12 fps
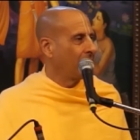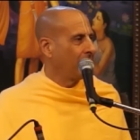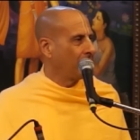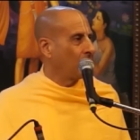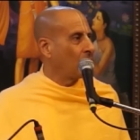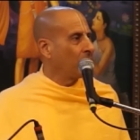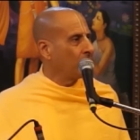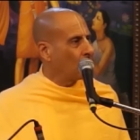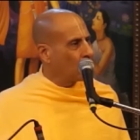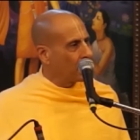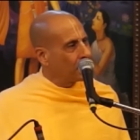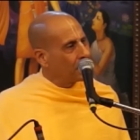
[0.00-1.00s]
I have one
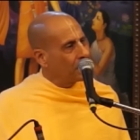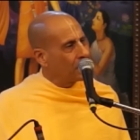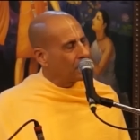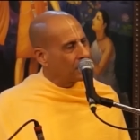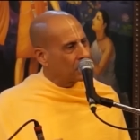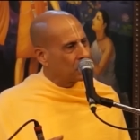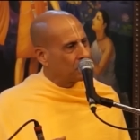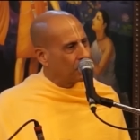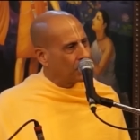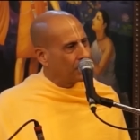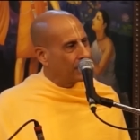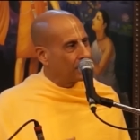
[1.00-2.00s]
more year of
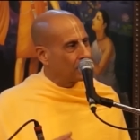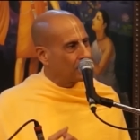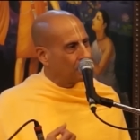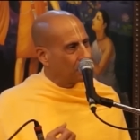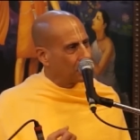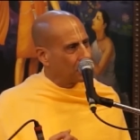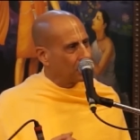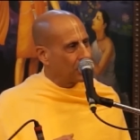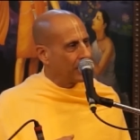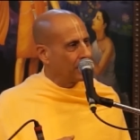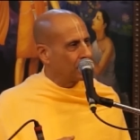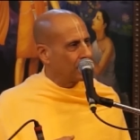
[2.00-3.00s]
experience and
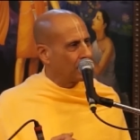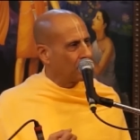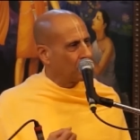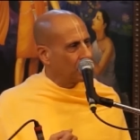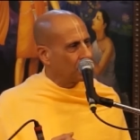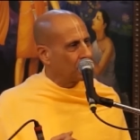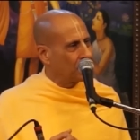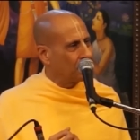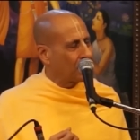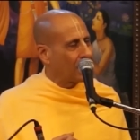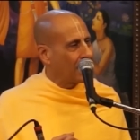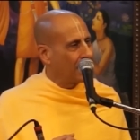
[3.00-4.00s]
realization and
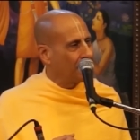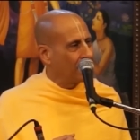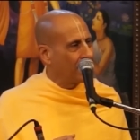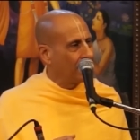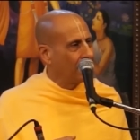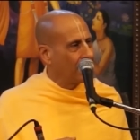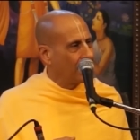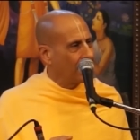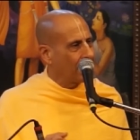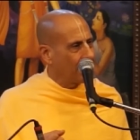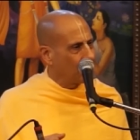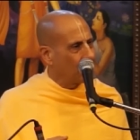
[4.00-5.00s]
wisdom behind me,
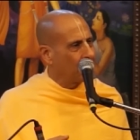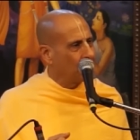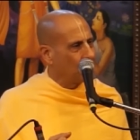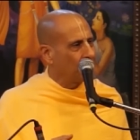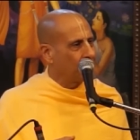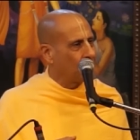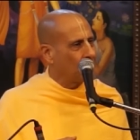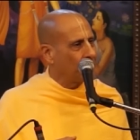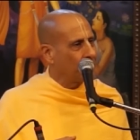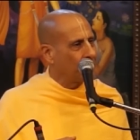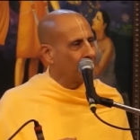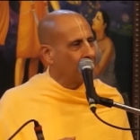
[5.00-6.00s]
and I'm going to move
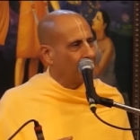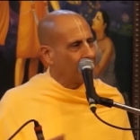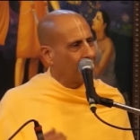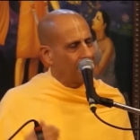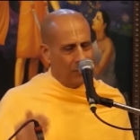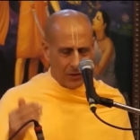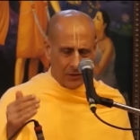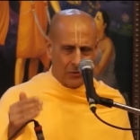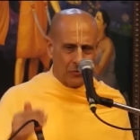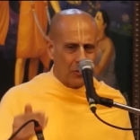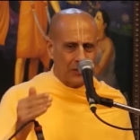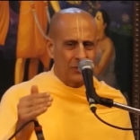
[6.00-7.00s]
forward and I'm going to
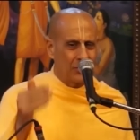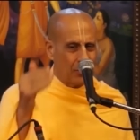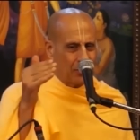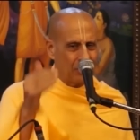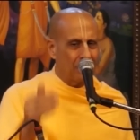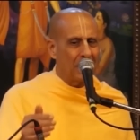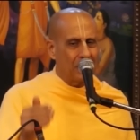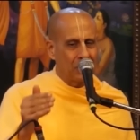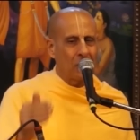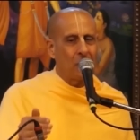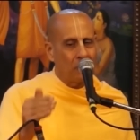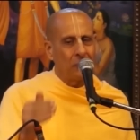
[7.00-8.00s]
cross the
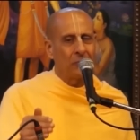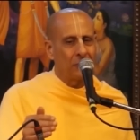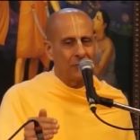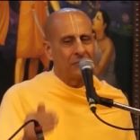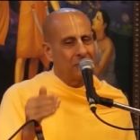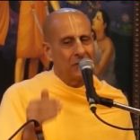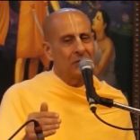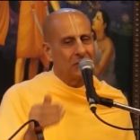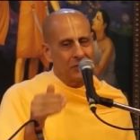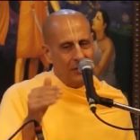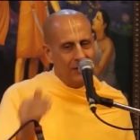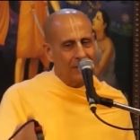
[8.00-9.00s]
threshold of
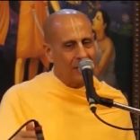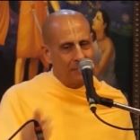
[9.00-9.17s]
this year.